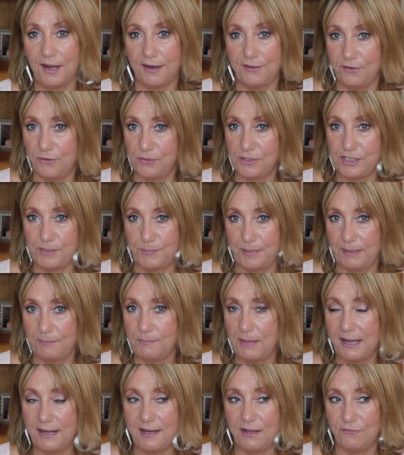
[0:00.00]
not new to me.
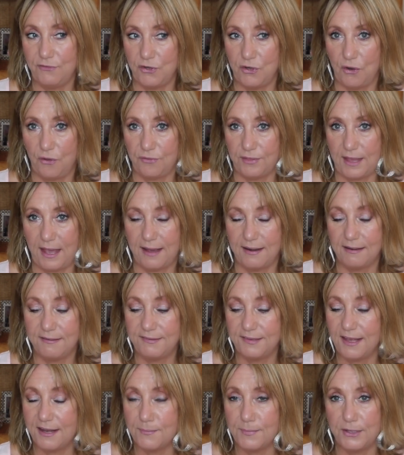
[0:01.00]
Many of you know that. I
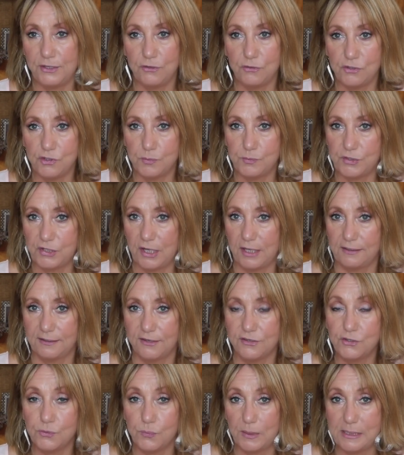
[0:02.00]
started my YouTube channel
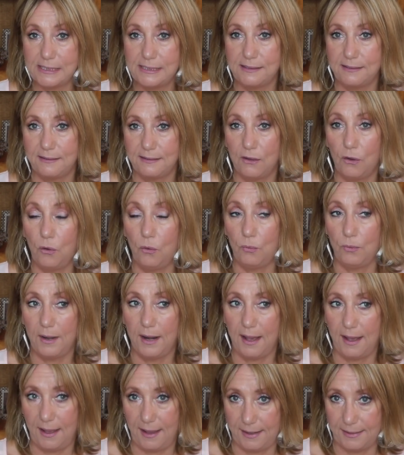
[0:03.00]
in
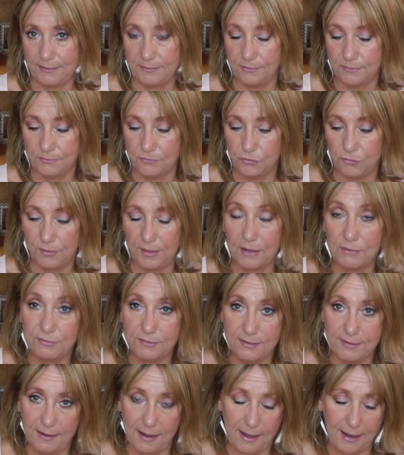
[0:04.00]
2009,
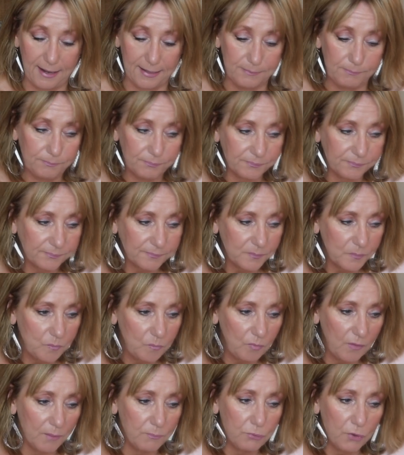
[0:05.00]
2009
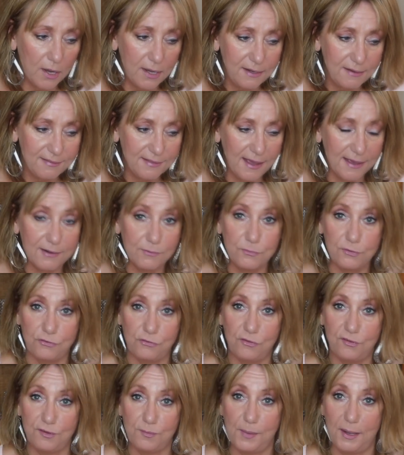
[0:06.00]
Prior to that, I was
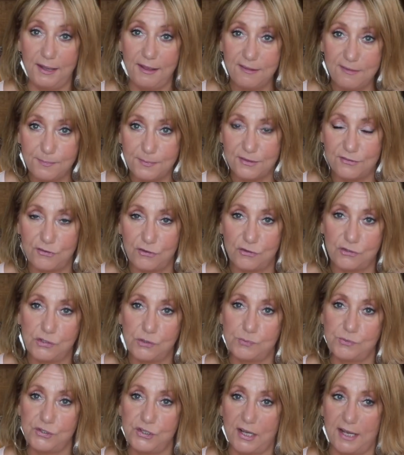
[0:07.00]
using my husband's
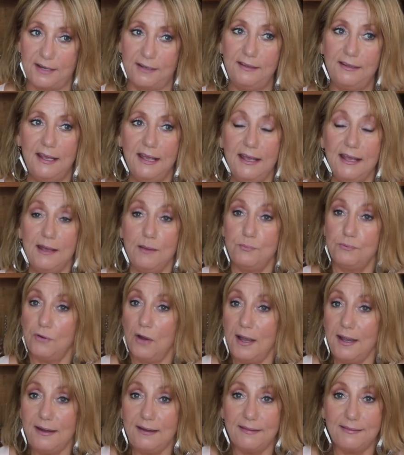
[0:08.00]
YouTube channel.
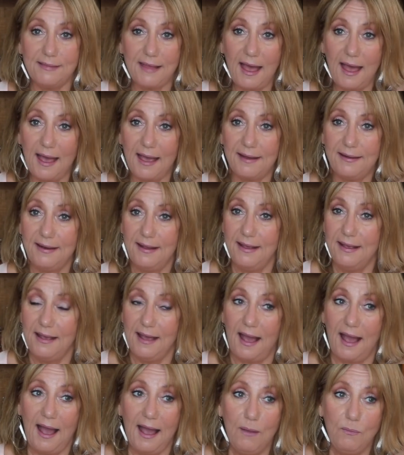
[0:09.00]
Prior to that,
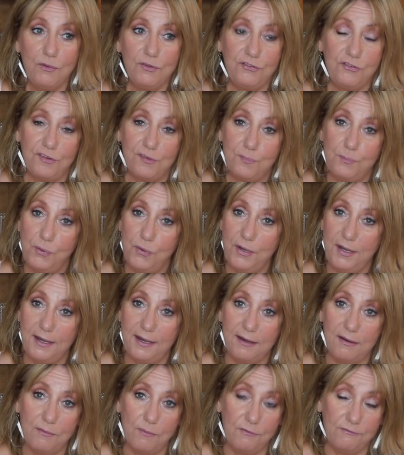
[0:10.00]
I was just
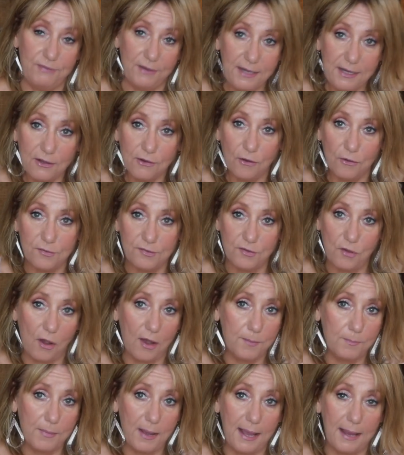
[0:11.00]
putting videos
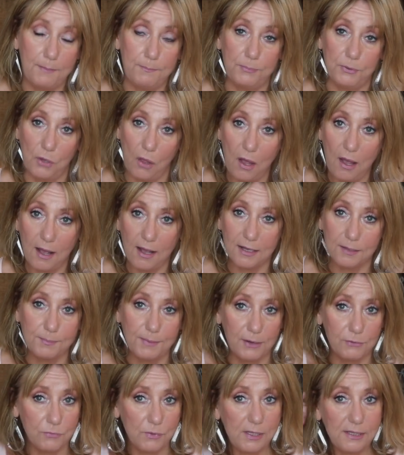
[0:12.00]
on my blog,
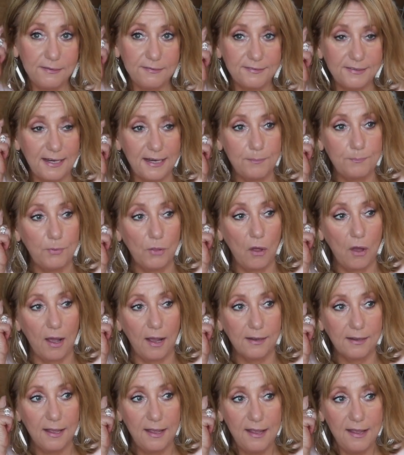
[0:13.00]
my real estate
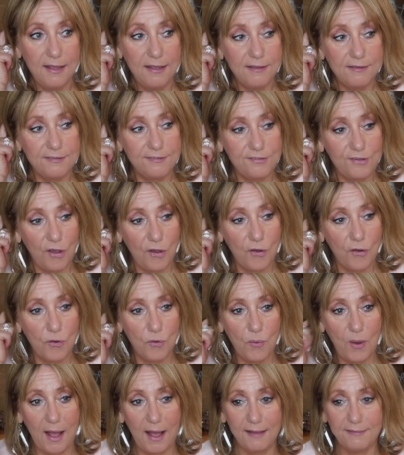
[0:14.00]
blog.
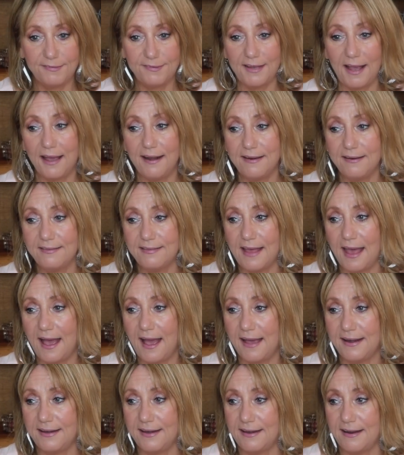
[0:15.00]
So I started
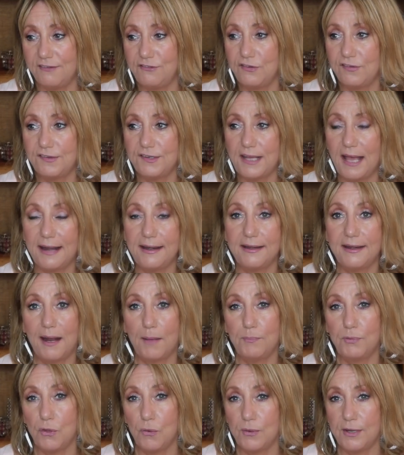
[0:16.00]
that and I just started
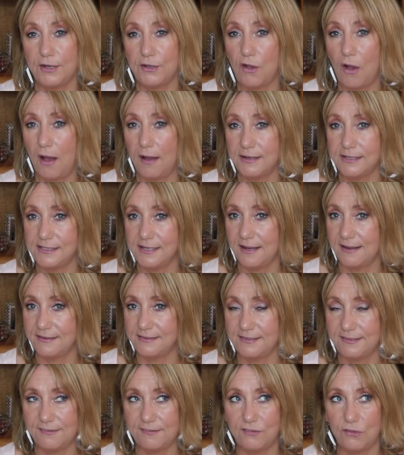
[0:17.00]
uploading
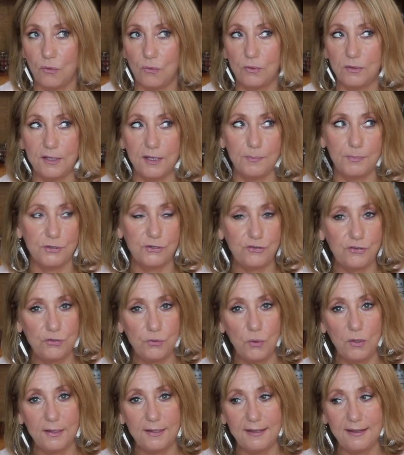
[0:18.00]
content slowly but
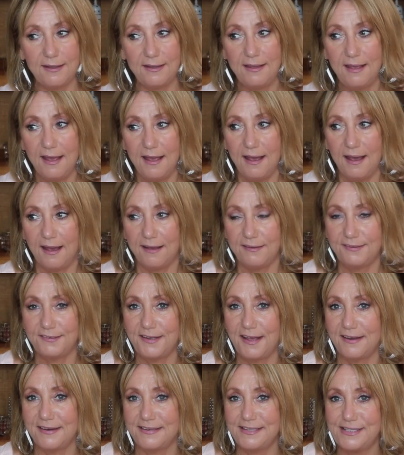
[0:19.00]
surely. I
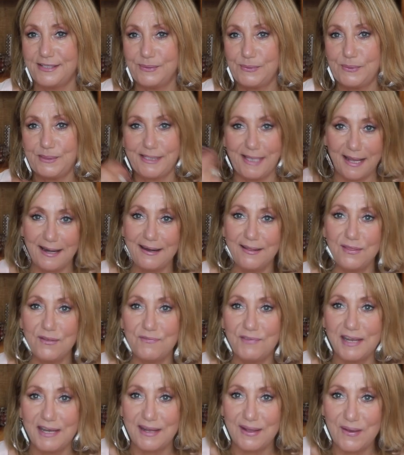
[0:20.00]
started to get in
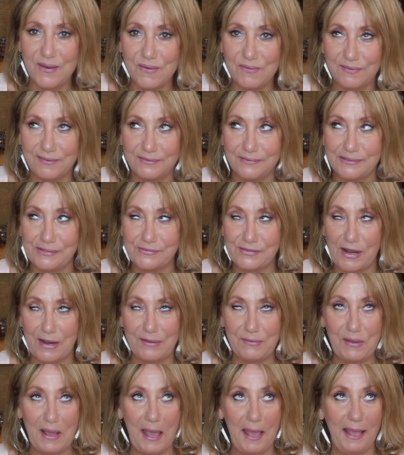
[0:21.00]
the videos, which
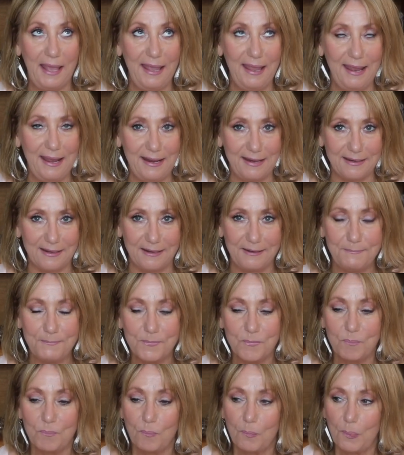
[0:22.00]
I hated.
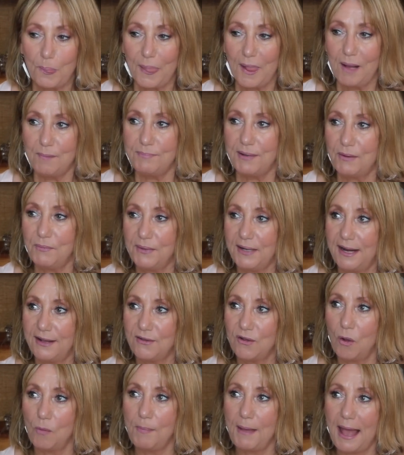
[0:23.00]
But when
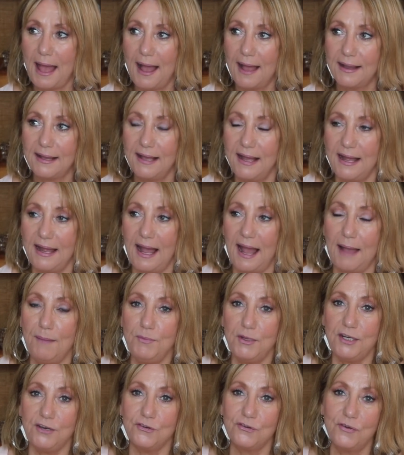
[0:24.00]
I go back,
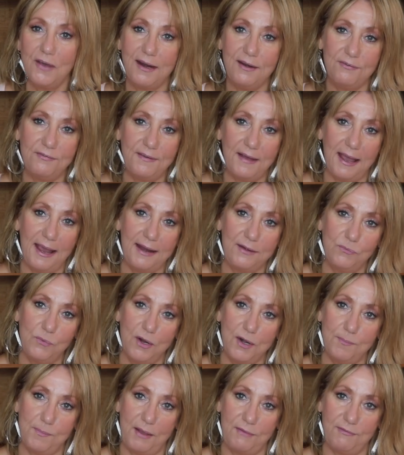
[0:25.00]
I'm going to try to find
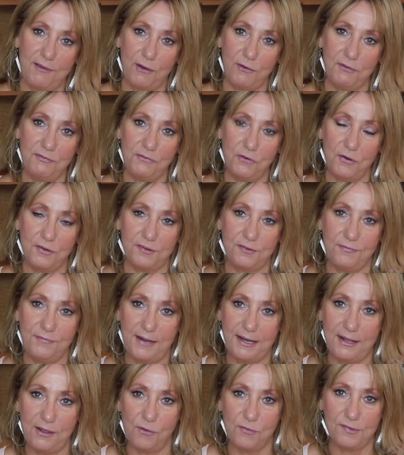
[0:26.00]
one of my very first
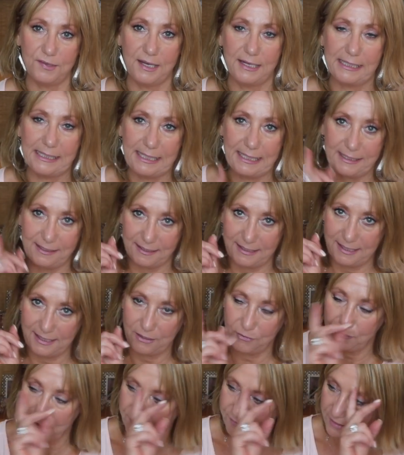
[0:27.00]
videos and link it
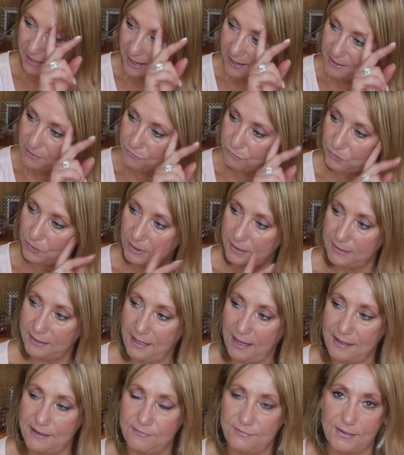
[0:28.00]
here. It's kind of really
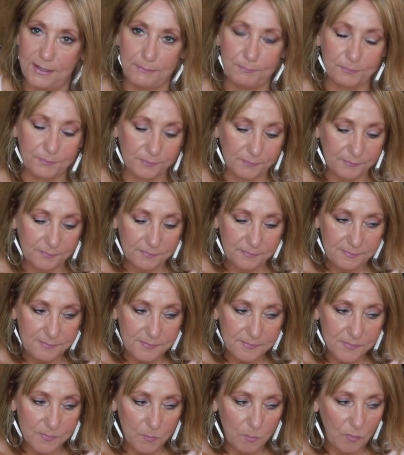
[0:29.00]
kind of a,
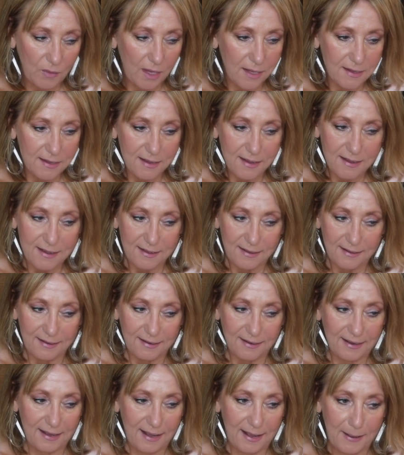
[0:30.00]
um,
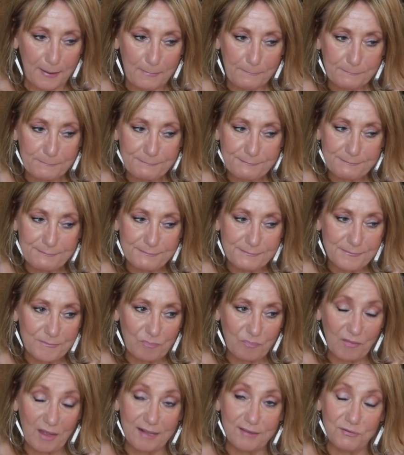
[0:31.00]
um,
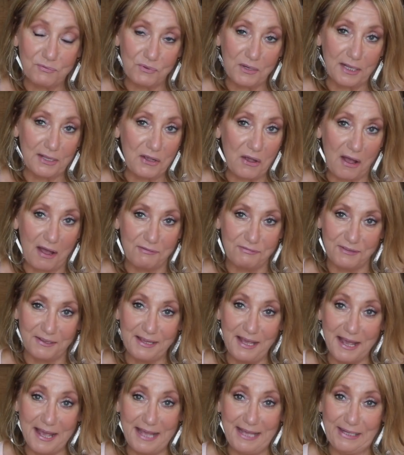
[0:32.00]
it's really
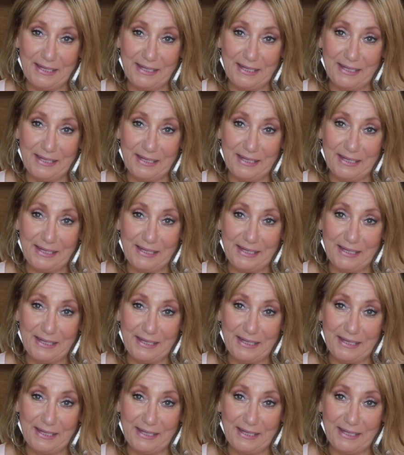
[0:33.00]
awful.